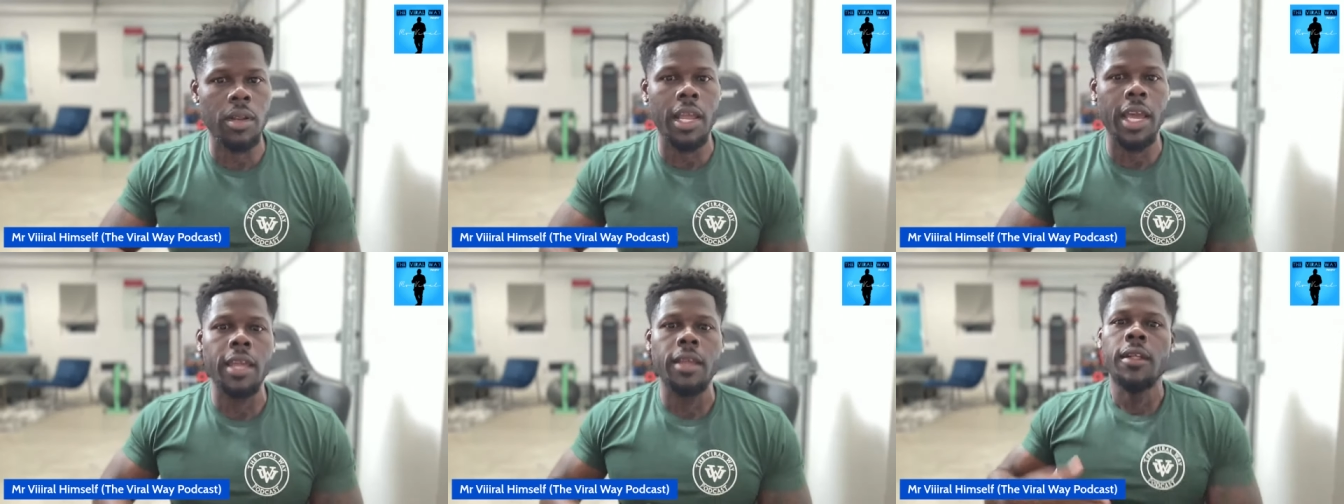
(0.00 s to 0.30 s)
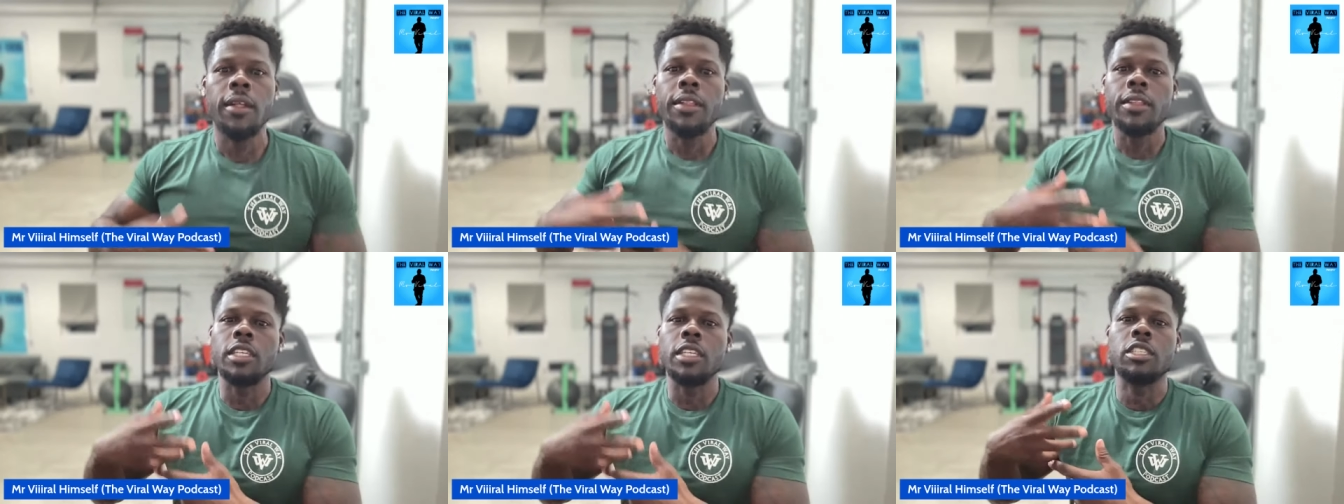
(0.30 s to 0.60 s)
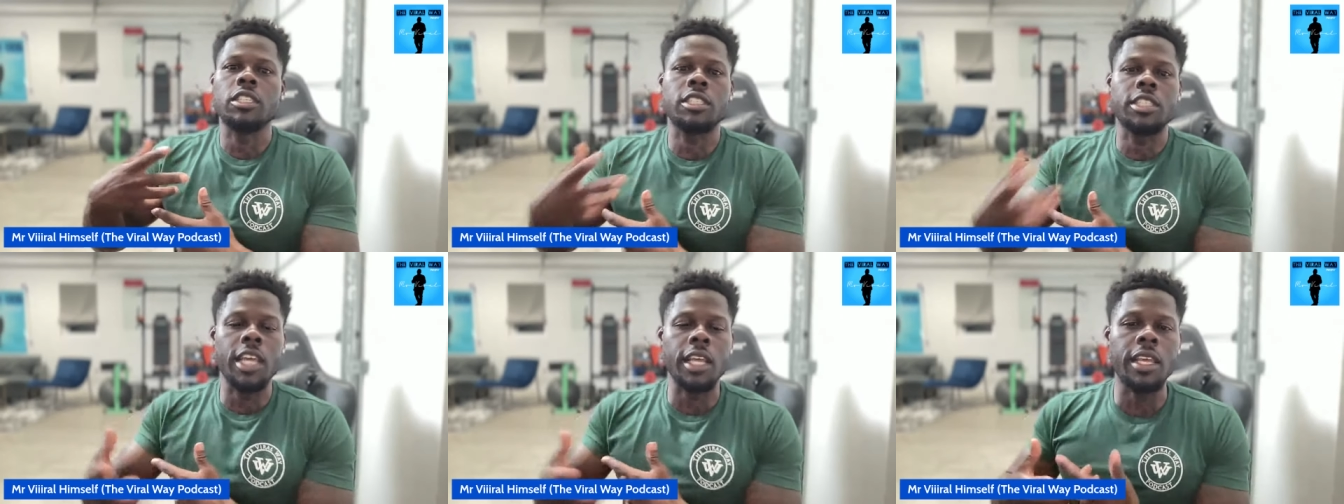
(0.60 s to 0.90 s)
Like the
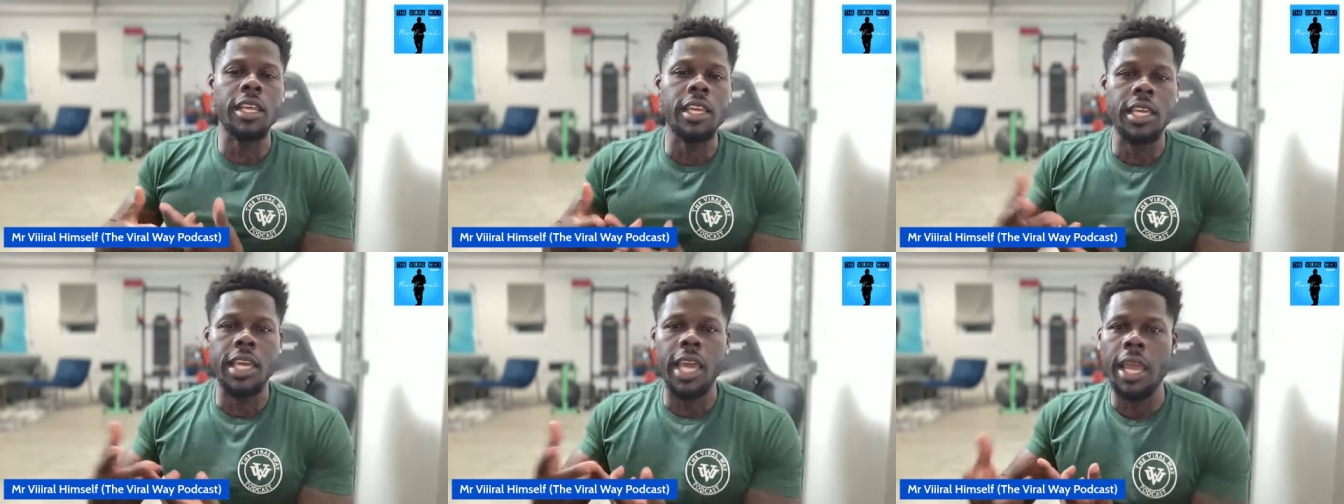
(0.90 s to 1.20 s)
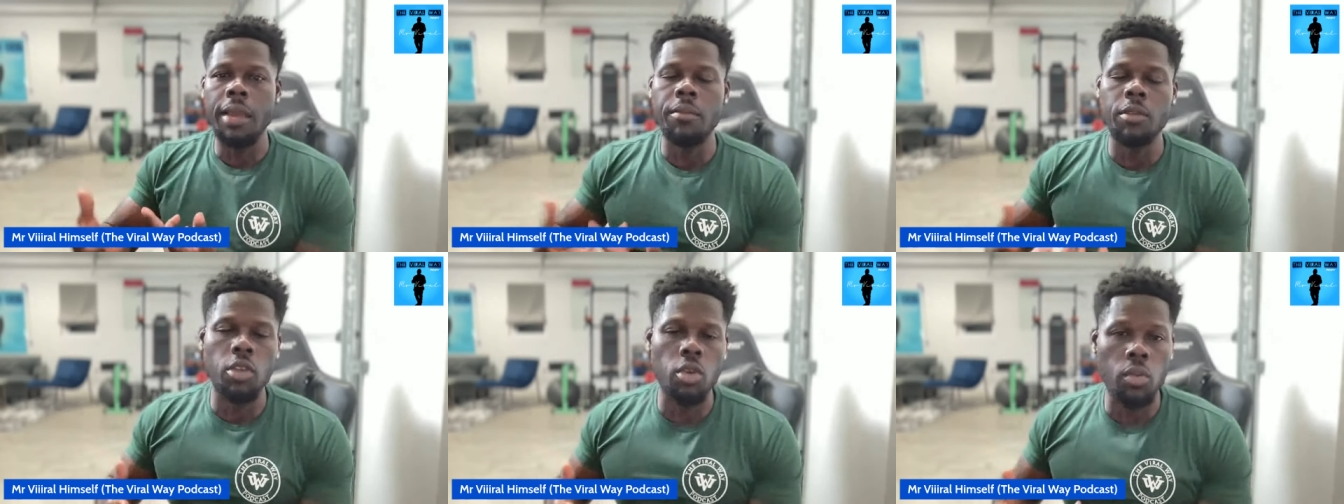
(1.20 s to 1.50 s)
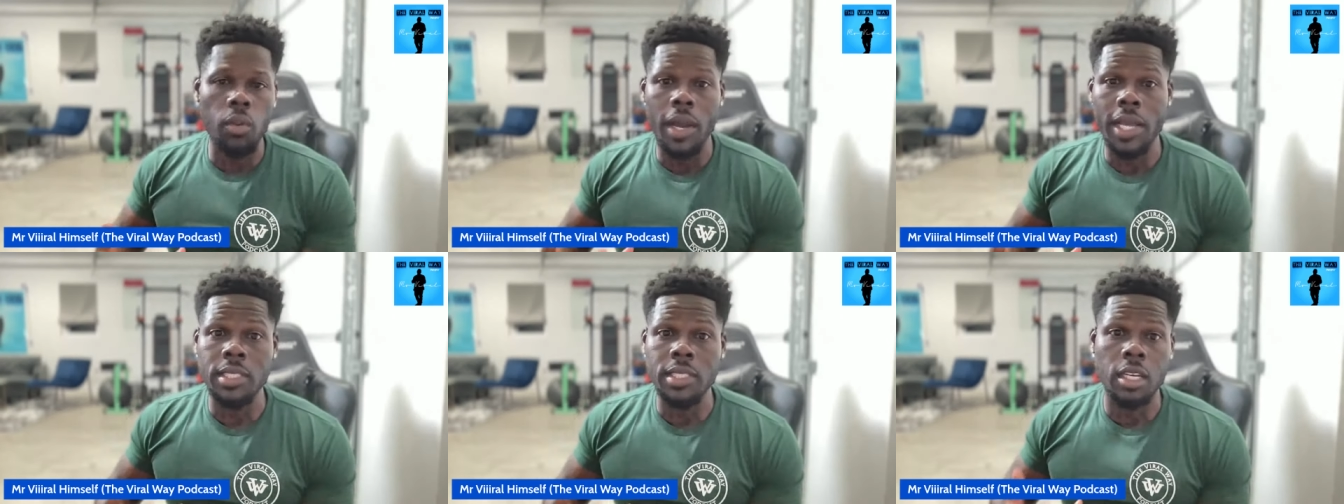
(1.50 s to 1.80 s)
shit he came to
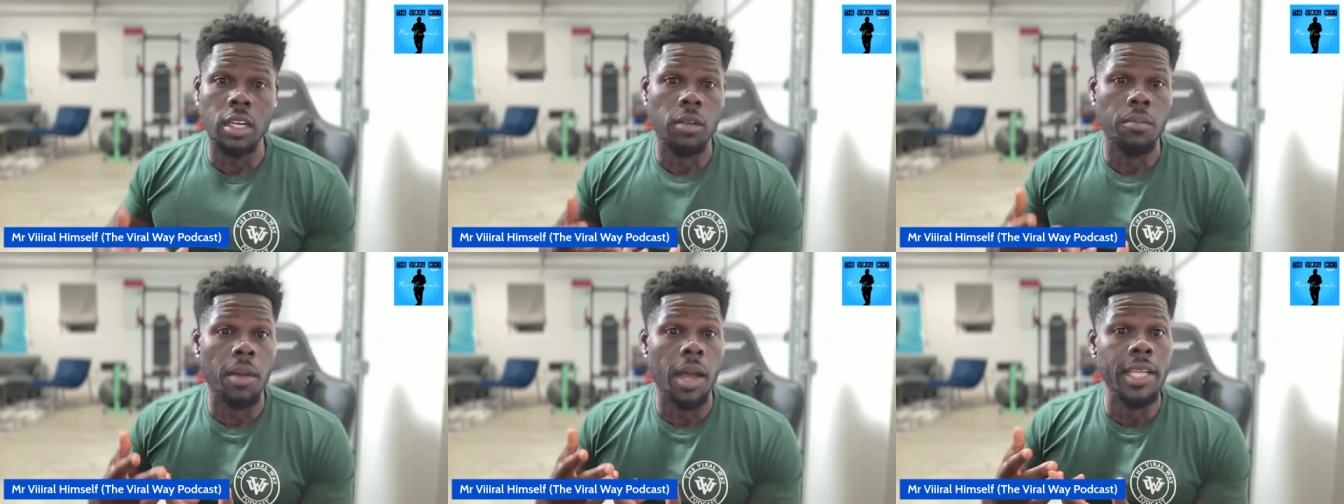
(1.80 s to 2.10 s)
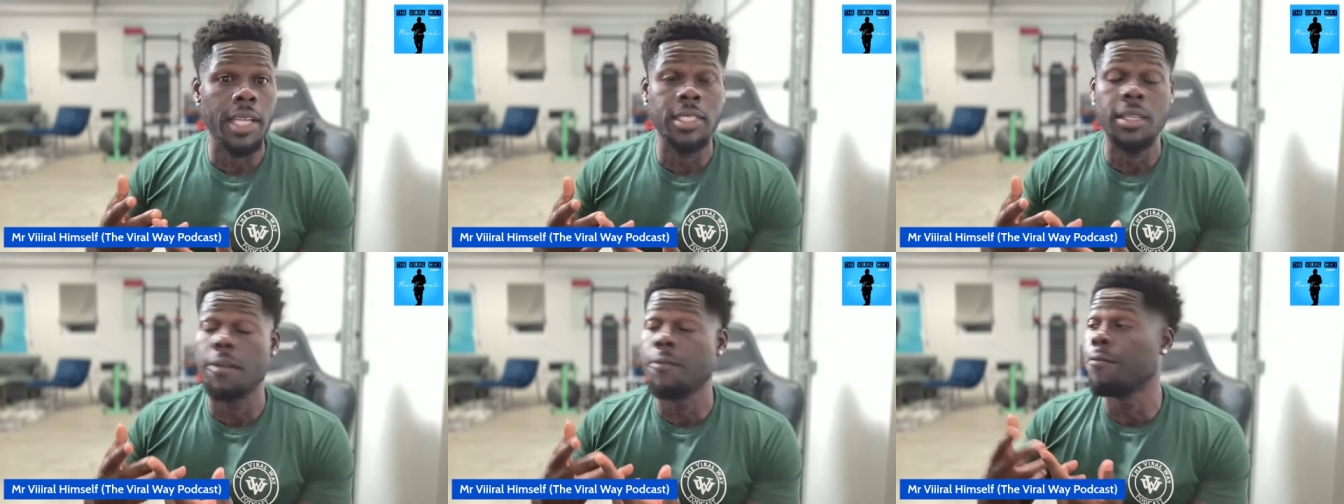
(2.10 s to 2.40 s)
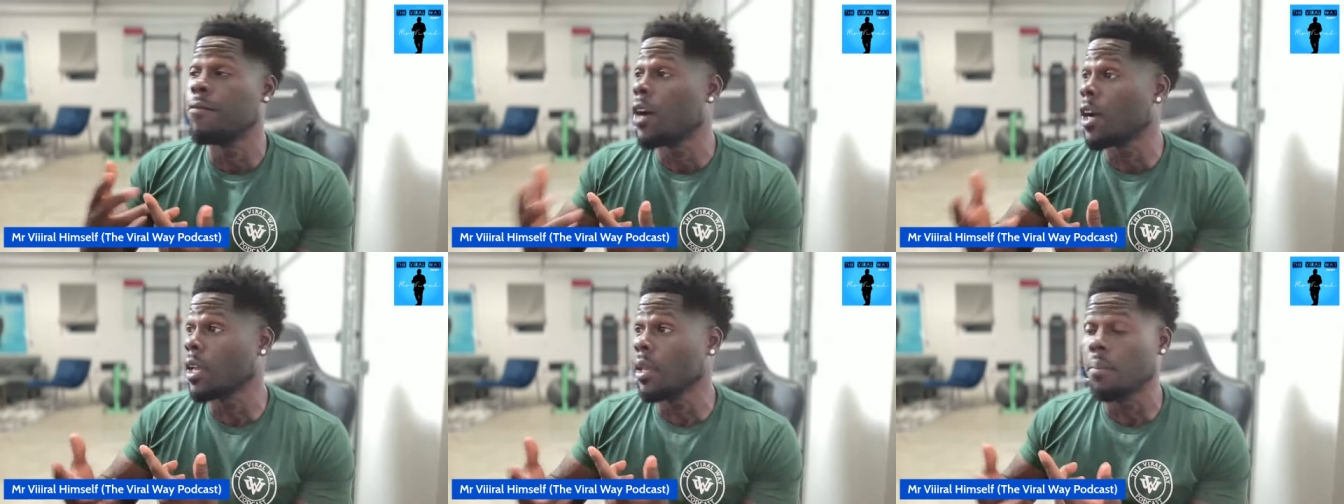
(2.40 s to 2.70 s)
you as a as a
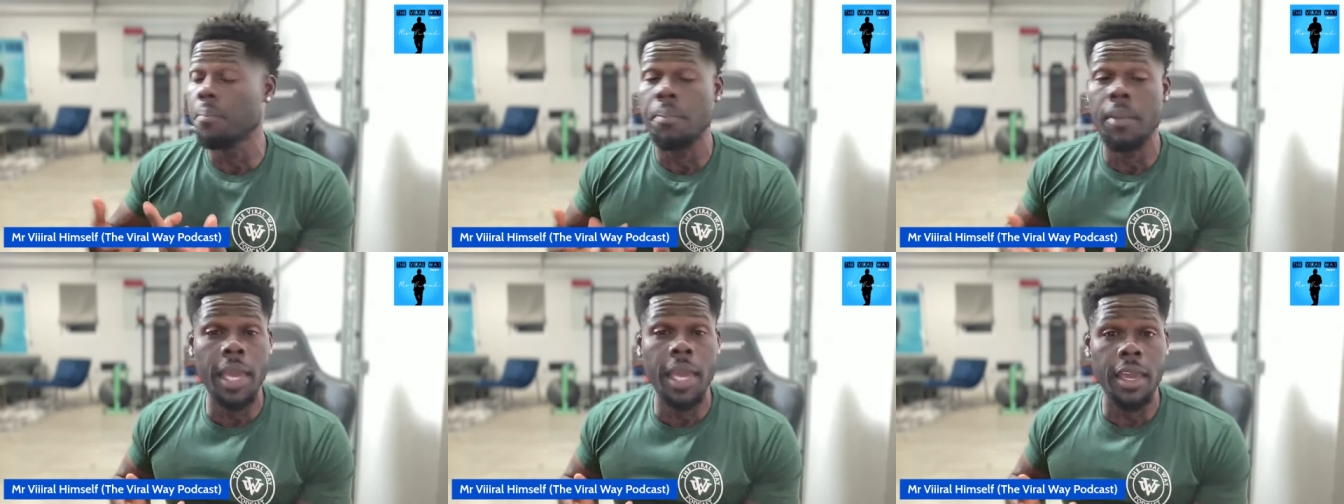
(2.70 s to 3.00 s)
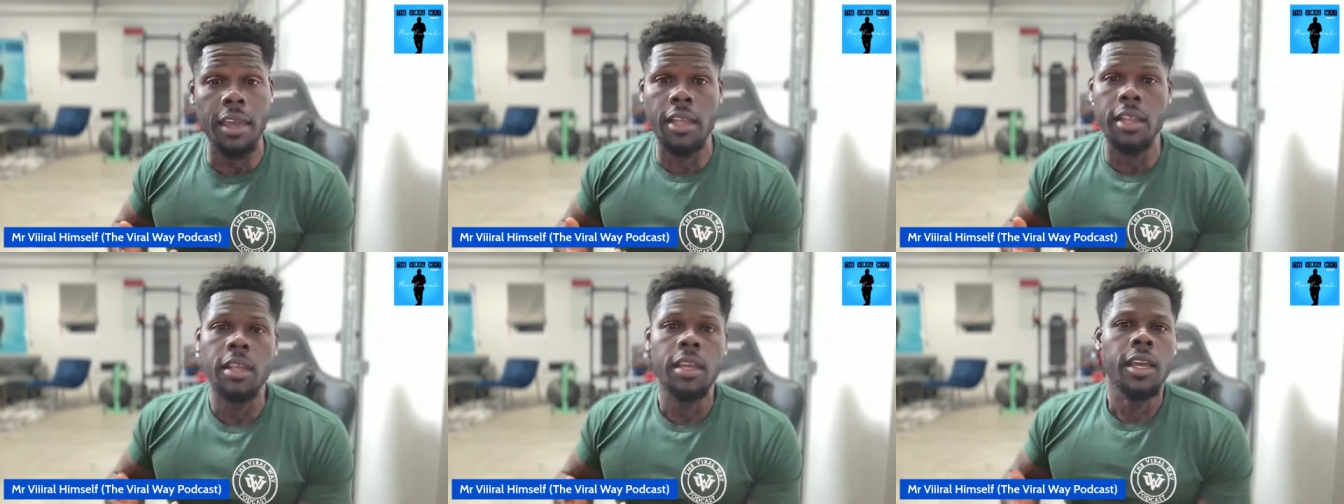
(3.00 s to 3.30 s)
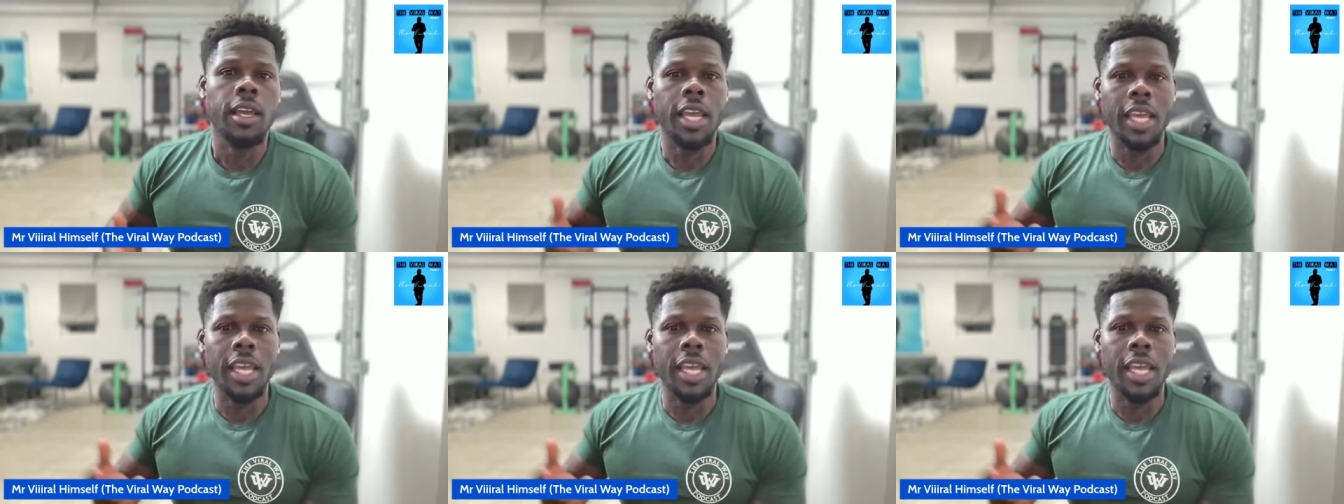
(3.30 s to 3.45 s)
fucking man